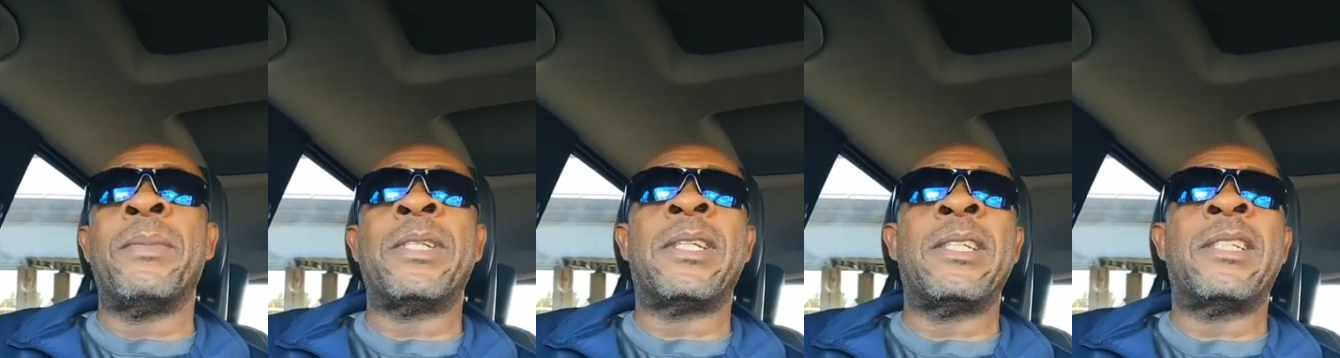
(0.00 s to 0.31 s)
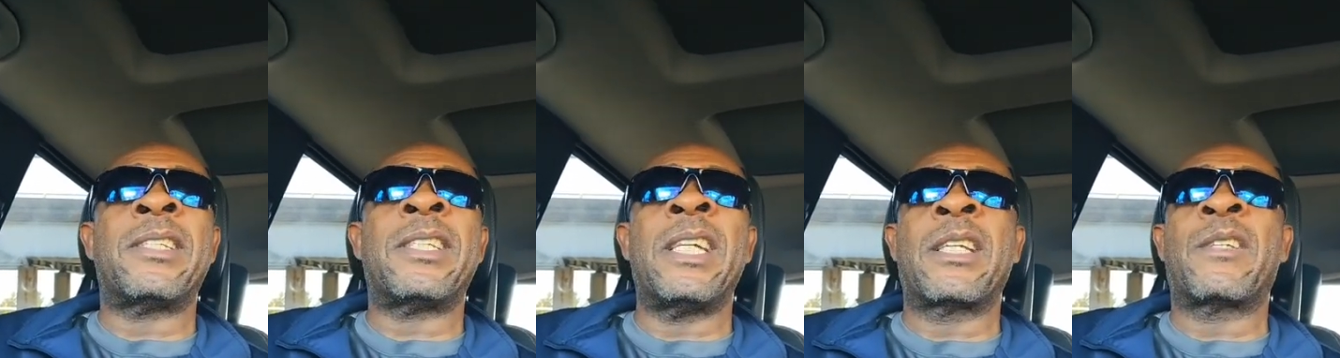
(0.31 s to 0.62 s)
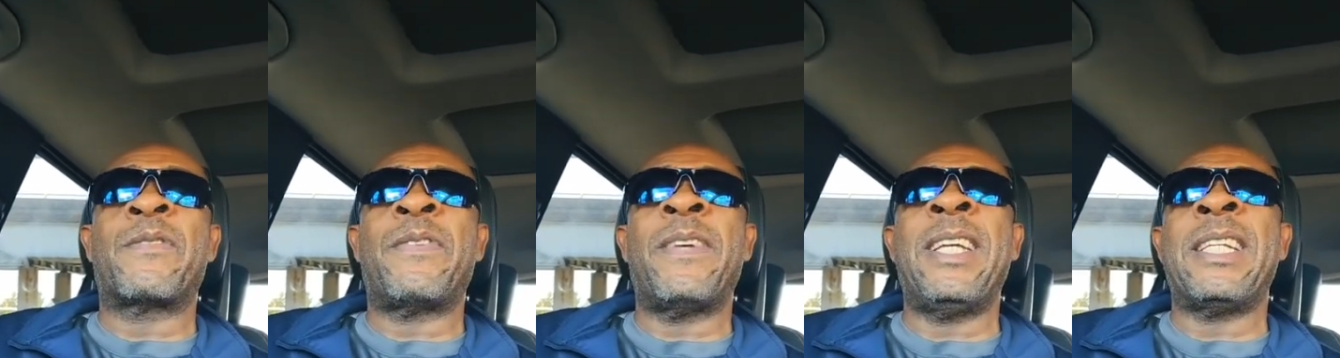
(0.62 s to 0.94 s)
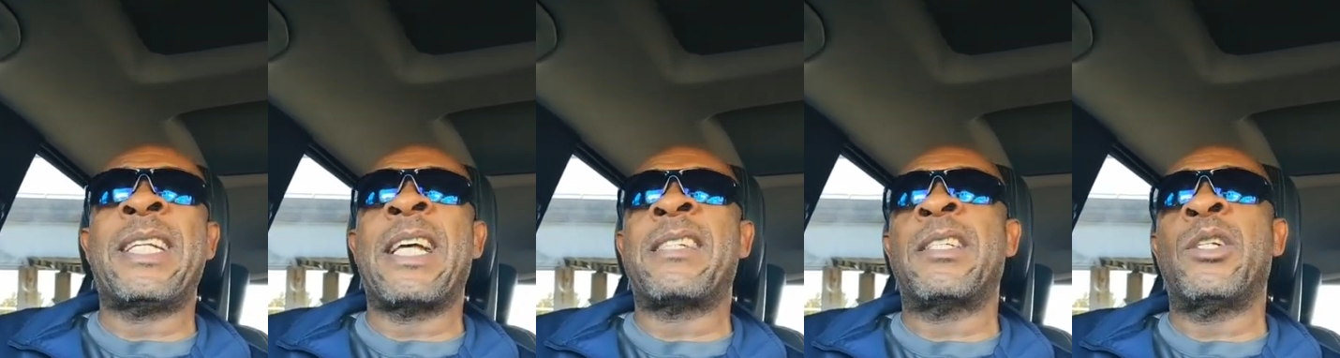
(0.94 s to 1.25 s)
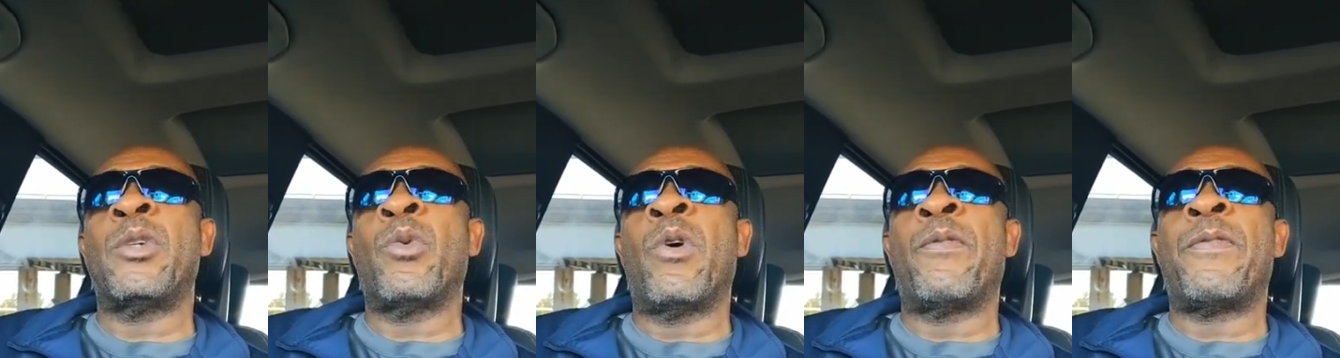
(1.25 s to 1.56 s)
me see 6 feet of
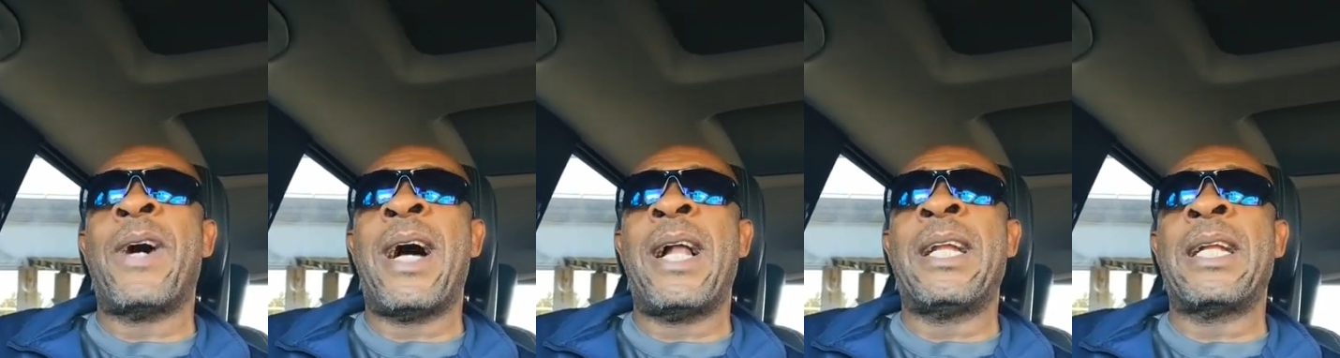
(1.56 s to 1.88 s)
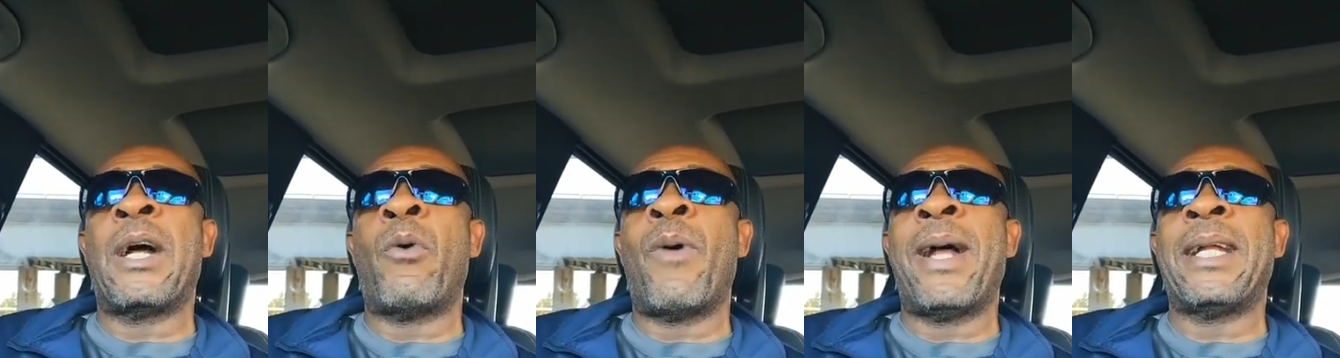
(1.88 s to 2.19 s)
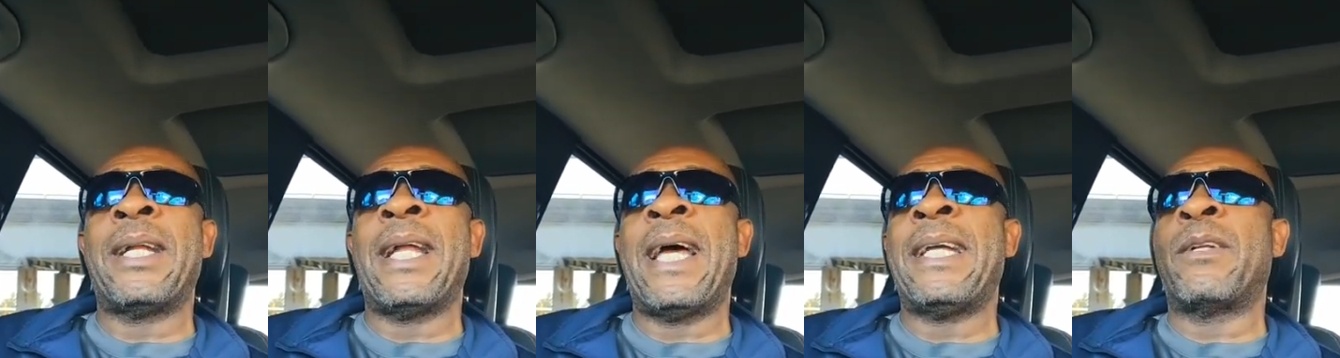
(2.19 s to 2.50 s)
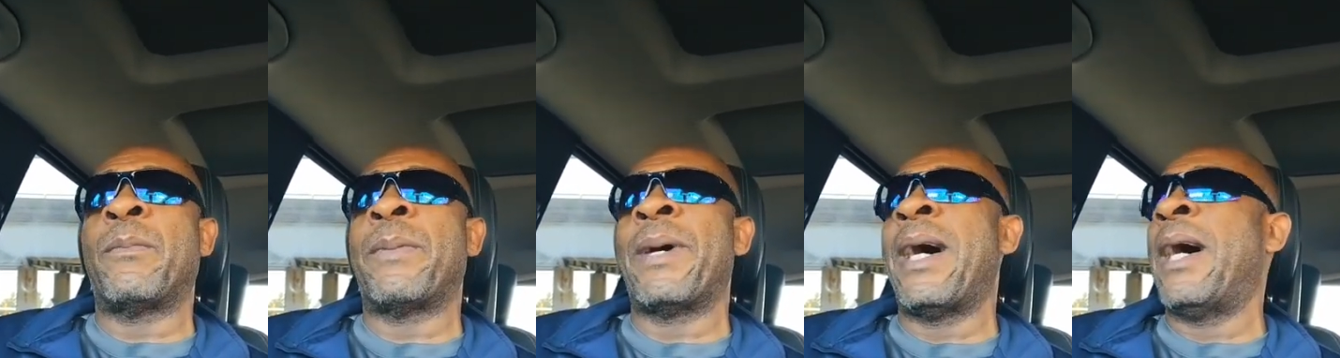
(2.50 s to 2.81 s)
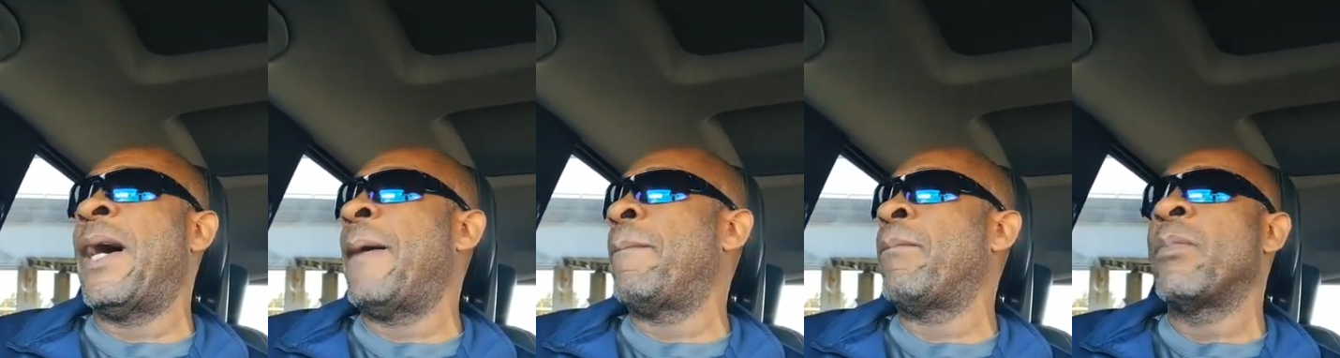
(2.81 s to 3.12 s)
snowfall in a one night up
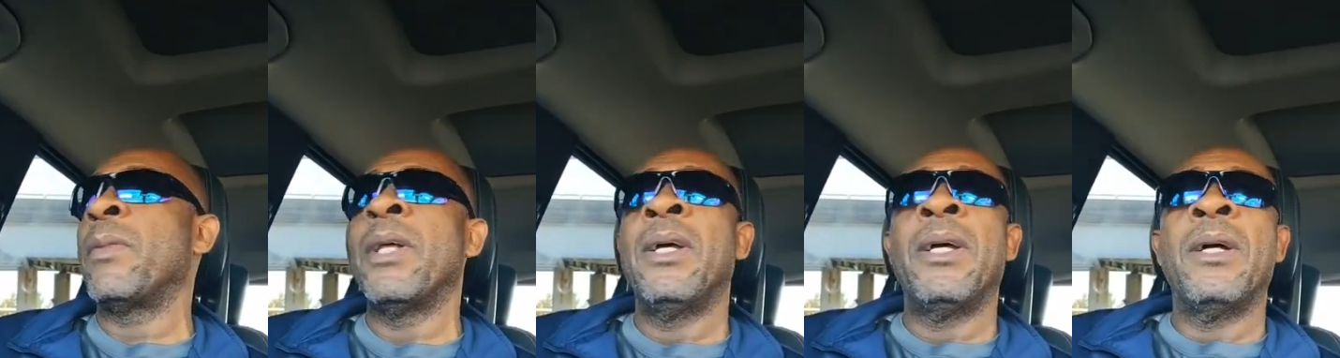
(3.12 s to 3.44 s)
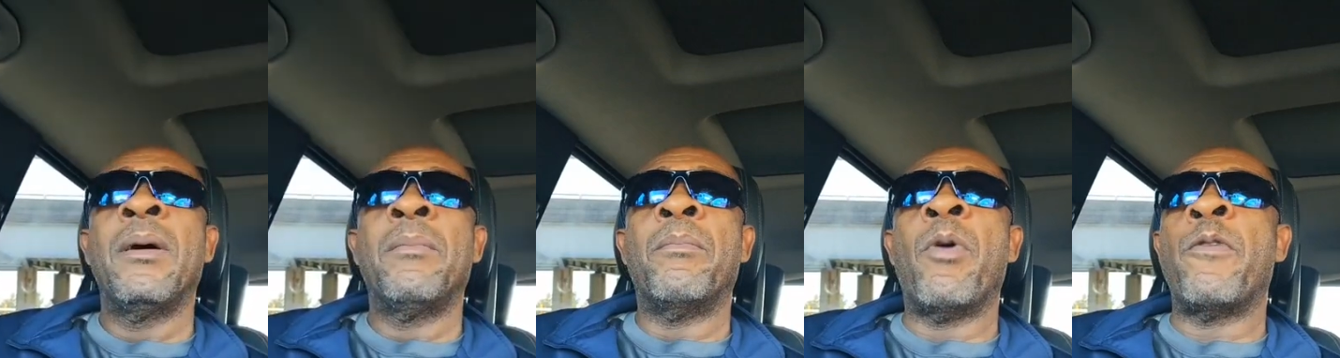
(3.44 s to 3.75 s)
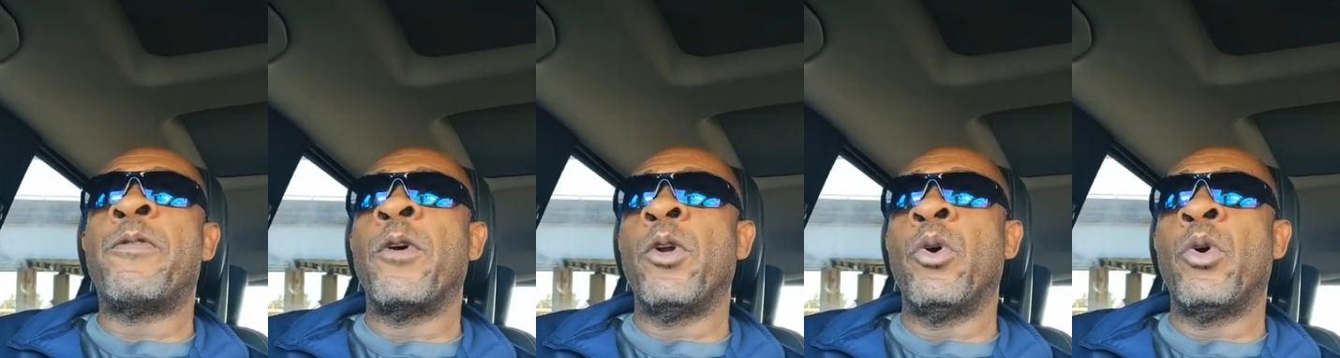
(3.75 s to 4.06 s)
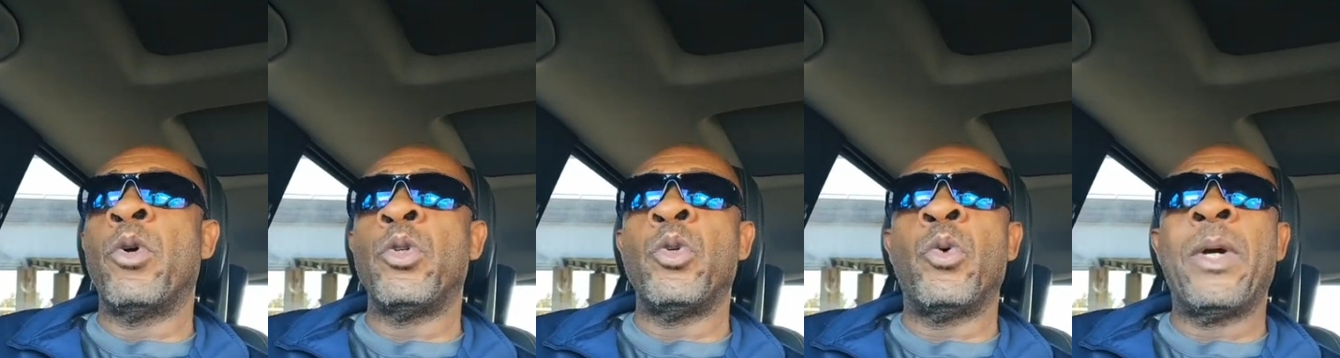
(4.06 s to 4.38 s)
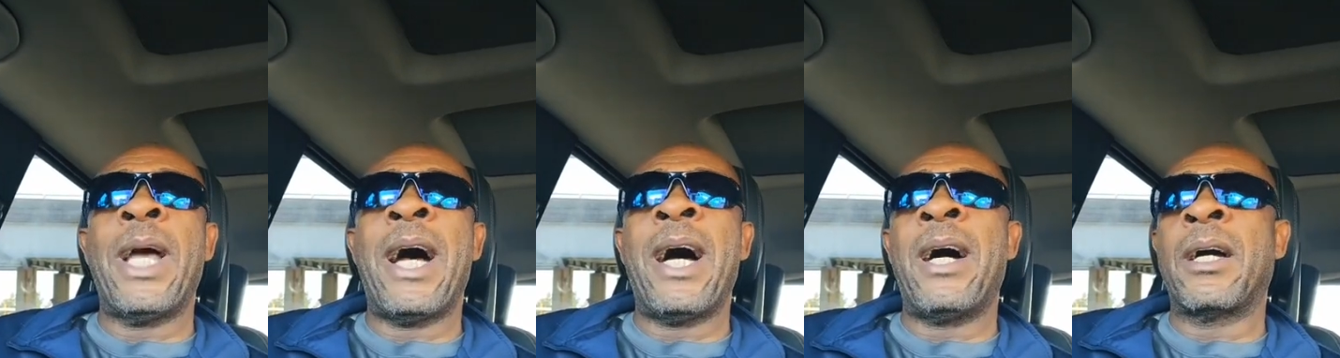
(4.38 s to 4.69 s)
at Buffalo, New
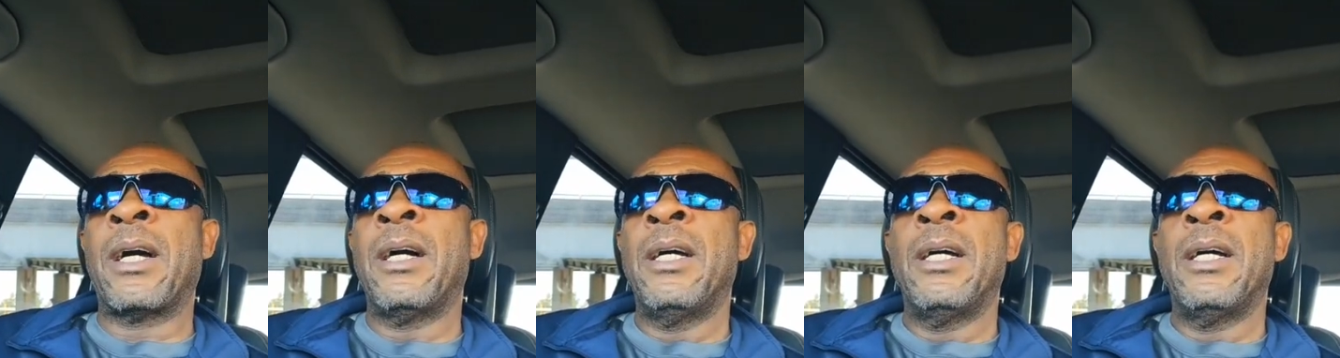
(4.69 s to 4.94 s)
York.